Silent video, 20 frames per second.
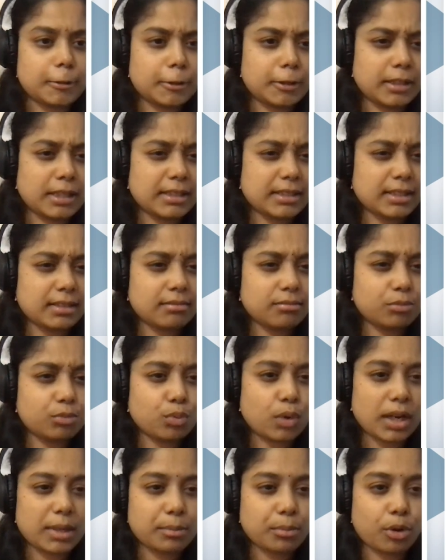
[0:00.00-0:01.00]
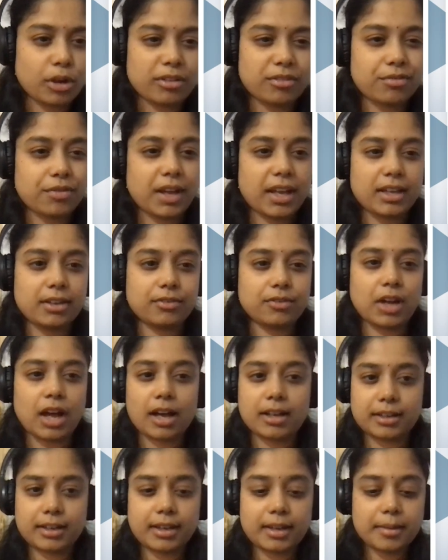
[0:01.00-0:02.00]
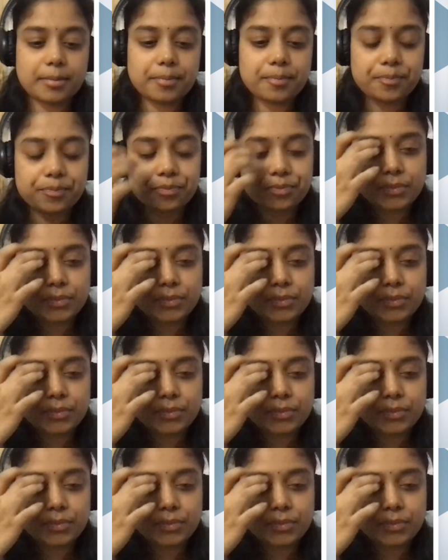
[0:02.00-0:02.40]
I think 1.5 REM.